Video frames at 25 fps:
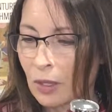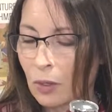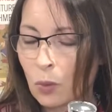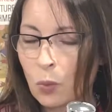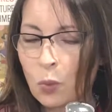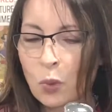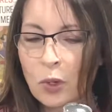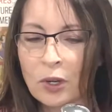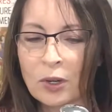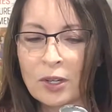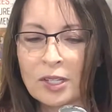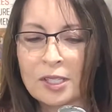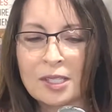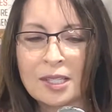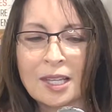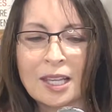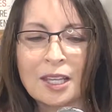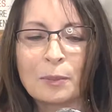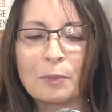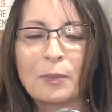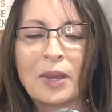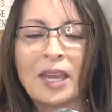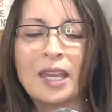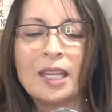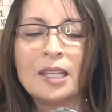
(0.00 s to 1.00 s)
where it's
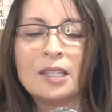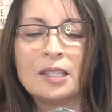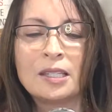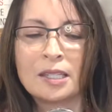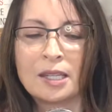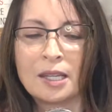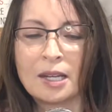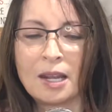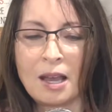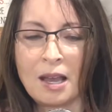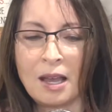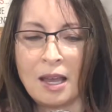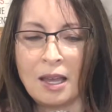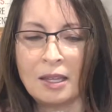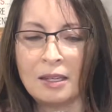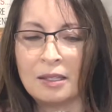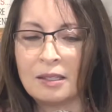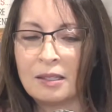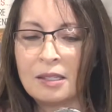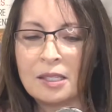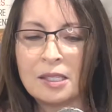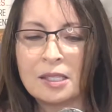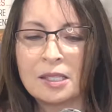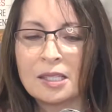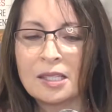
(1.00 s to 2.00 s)
like painted on.
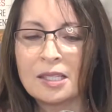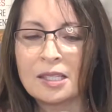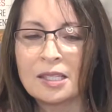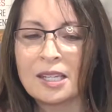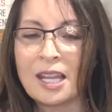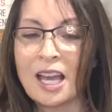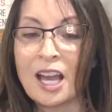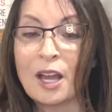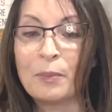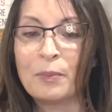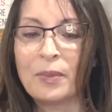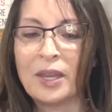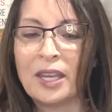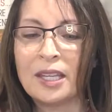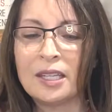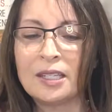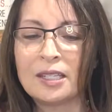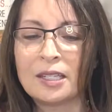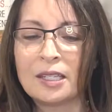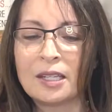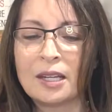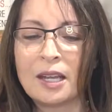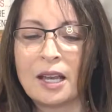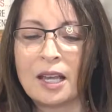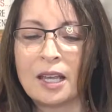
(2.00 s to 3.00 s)
This is not
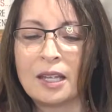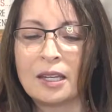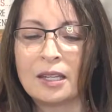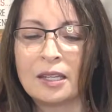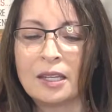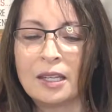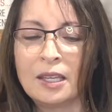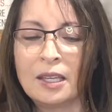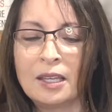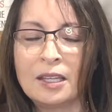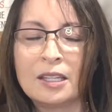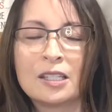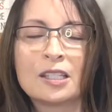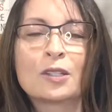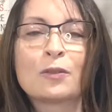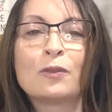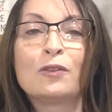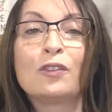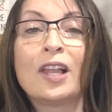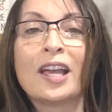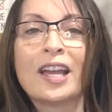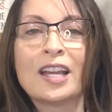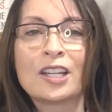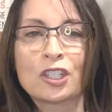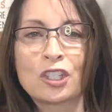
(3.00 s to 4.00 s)
painted on. It's
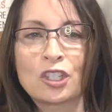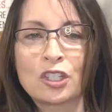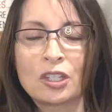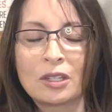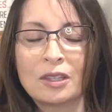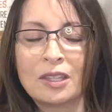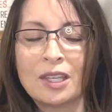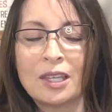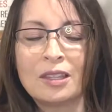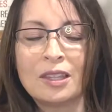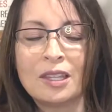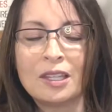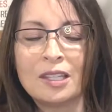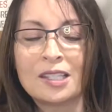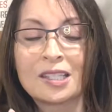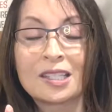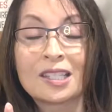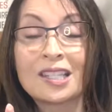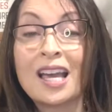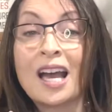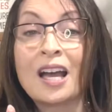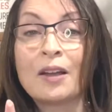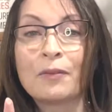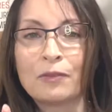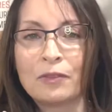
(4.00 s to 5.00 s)
flashed. It's
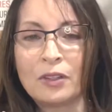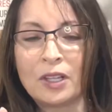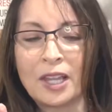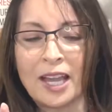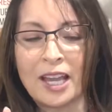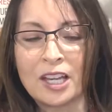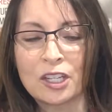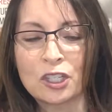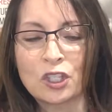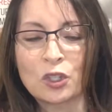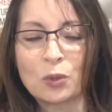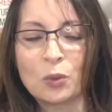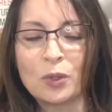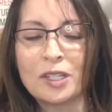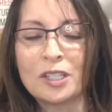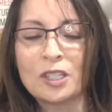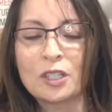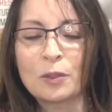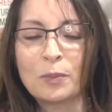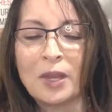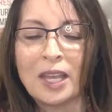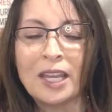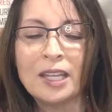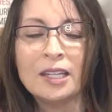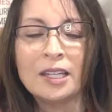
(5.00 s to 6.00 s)
not flashed. When it's
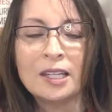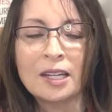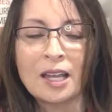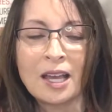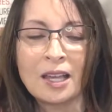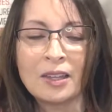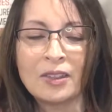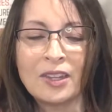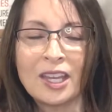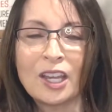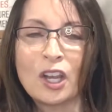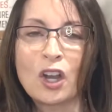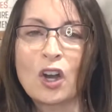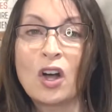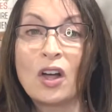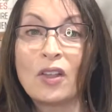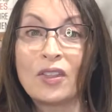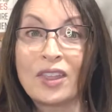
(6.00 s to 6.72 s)
painted on, they call